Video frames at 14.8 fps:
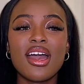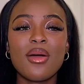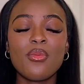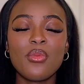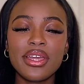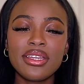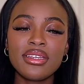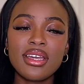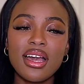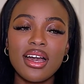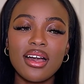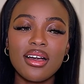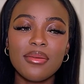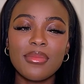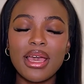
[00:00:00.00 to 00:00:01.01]
When
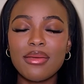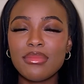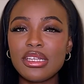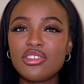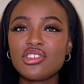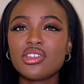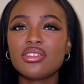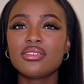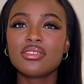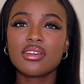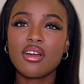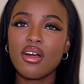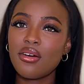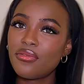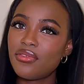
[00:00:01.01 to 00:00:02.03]
I mentioned
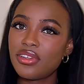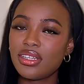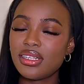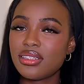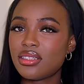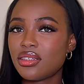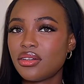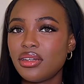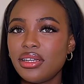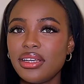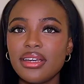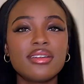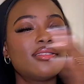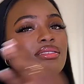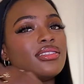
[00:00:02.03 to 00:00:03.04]
confidence
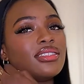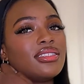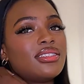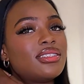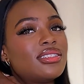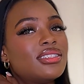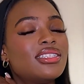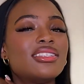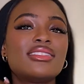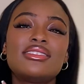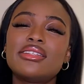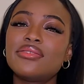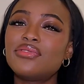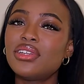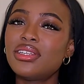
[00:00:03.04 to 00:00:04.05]
earlier, this is
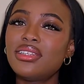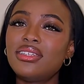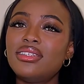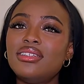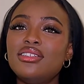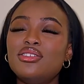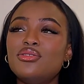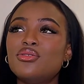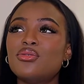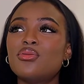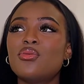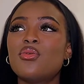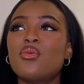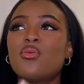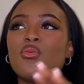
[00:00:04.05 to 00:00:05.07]
definitely,
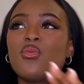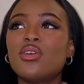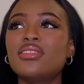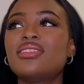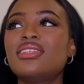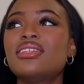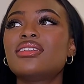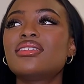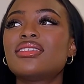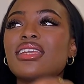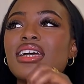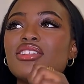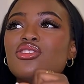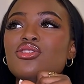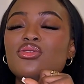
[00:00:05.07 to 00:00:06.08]
one thing
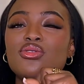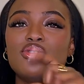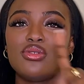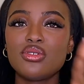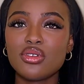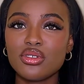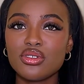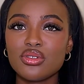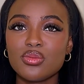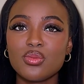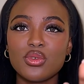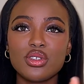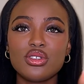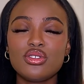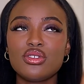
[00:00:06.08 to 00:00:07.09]
that you do not
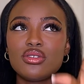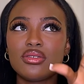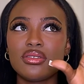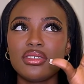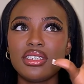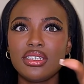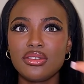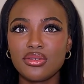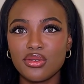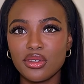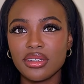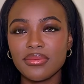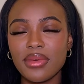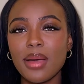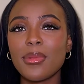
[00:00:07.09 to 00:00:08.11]
want to
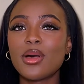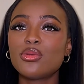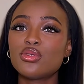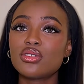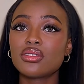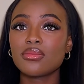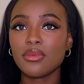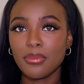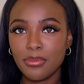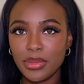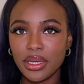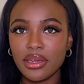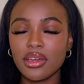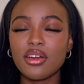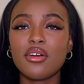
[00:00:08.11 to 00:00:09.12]
ignore about
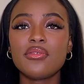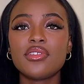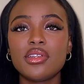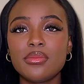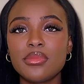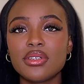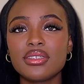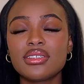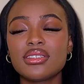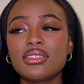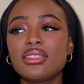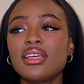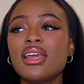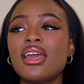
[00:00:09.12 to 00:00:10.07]
being a confident person.